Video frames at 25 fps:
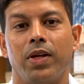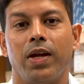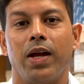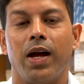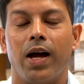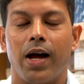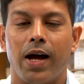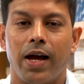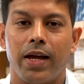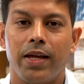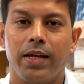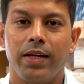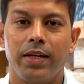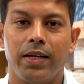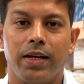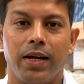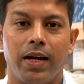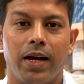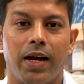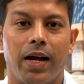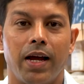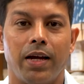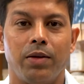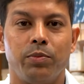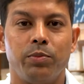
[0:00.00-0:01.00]
Hi,
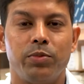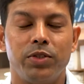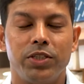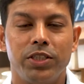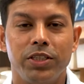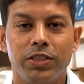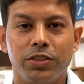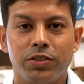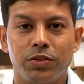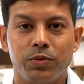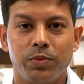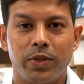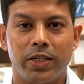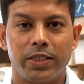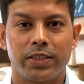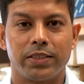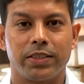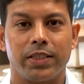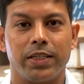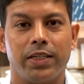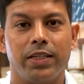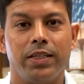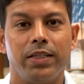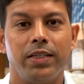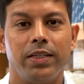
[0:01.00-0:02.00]
I'm Brijesh Kumar
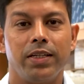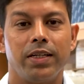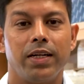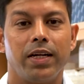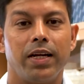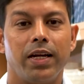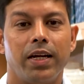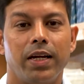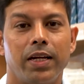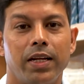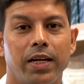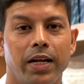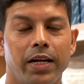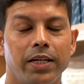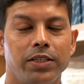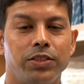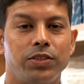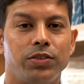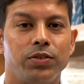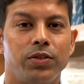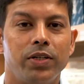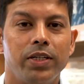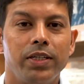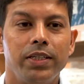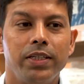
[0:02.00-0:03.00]
Singh, and I
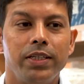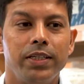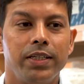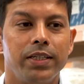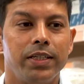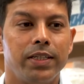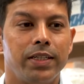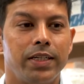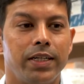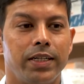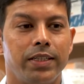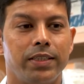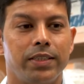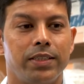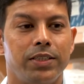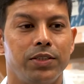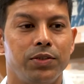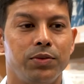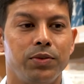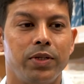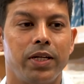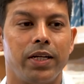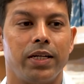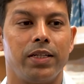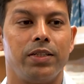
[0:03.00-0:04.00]
joined here at
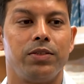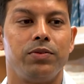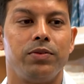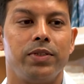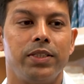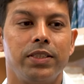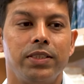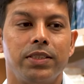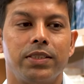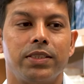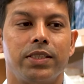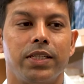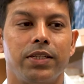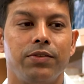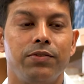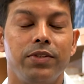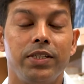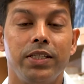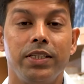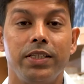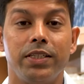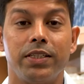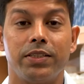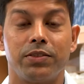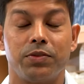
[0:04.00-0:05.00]
Duke-NUS
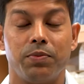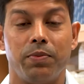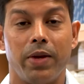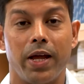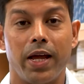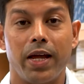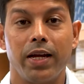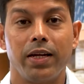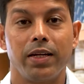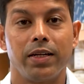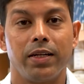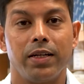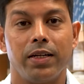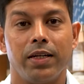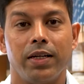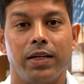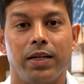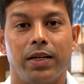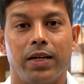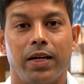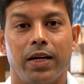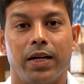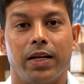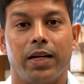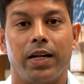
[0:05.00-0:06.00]
7 years back,
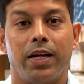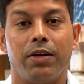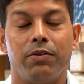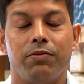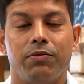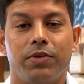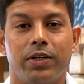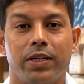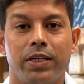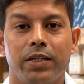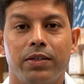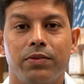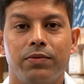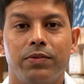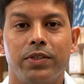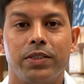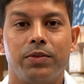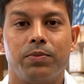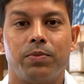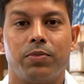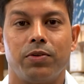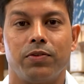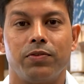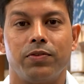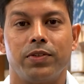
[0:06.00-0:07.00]
and I'm working with
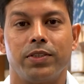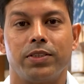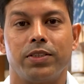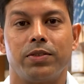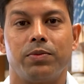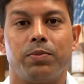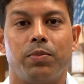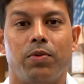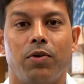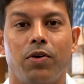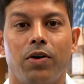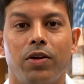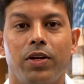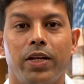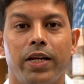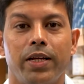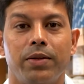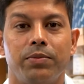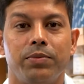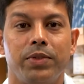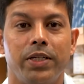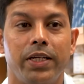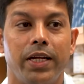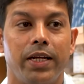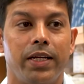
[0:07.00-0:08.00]
Professor Paul
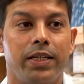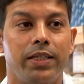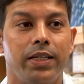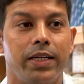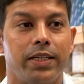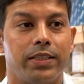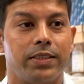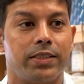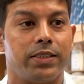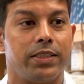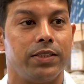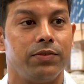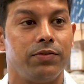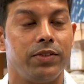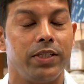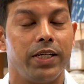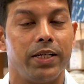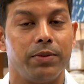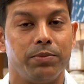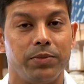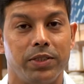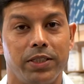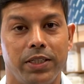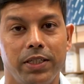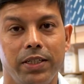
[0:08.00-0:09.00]
M. Yan at
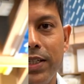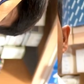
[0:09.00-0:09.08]
CVMD.